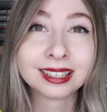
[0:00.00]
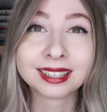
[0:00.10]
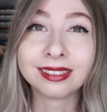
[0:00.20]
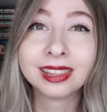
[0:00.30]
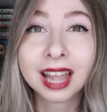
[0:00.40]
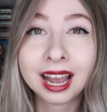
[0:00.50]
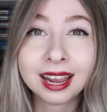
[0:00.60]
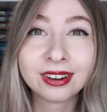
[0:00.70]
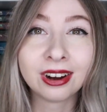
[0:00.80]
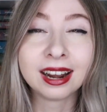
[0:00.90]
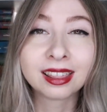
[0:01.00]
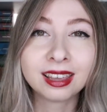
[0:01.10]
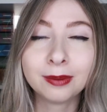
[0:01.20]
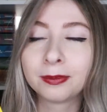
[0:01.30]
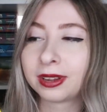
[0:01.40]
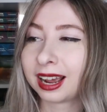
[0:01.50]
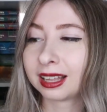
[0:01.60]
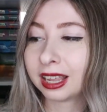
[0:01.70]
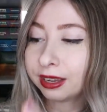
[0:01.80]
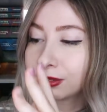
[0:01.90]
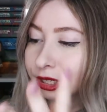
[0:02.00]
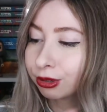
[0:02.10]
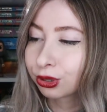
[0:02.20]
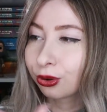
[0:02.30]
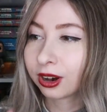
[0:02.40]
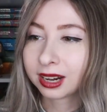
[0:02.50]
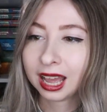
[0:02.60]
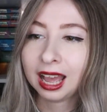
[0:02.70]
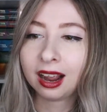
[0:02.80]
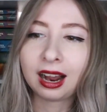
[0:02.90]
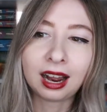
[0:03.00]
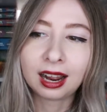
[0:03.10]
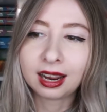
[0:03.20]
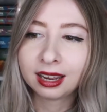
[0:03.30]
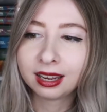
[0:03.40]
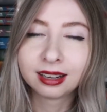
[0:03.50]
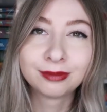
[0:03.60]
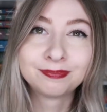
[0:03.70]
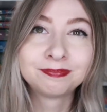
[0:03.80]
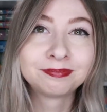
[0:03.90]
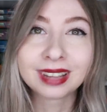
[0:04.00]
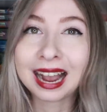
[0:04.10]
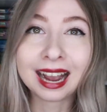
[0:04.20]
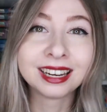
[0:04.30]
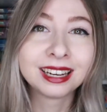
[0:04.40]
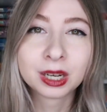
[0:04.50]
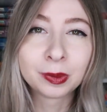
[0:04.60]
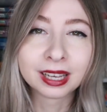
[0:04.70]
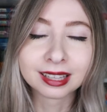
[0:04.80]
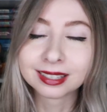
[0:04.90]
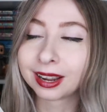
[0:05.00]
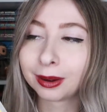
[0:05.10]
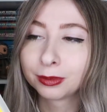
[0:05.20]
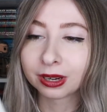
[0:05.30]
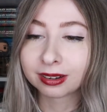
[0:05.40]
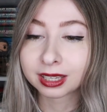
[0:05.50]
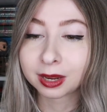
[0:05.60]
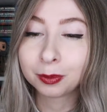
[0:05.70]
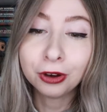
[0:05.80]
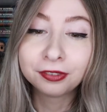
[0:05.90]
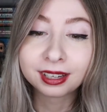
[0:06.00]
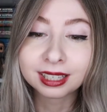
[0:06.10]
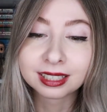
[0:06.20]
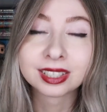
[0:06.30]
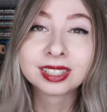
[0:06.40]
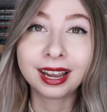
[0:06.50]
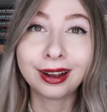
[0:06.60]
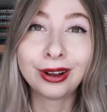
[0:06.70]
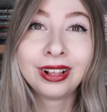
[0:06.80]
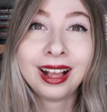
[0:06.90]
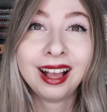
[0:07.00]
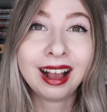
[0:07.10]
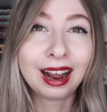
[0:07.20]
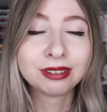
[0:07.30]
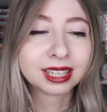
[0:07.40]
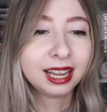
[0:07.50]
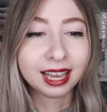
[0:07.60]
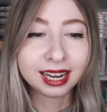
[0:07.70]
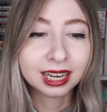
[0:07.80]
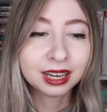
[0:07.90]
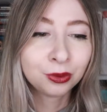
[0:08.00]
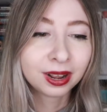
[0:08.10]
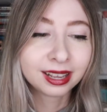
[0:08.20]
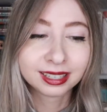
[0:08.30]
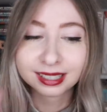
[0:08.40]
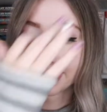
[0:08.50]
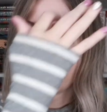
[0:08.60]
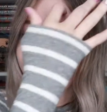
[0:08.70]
this online or anything. But yeah, Life's Too Short. I needed to pick this up. So I was like, perfect. It's a sale. I was going to get it anyways.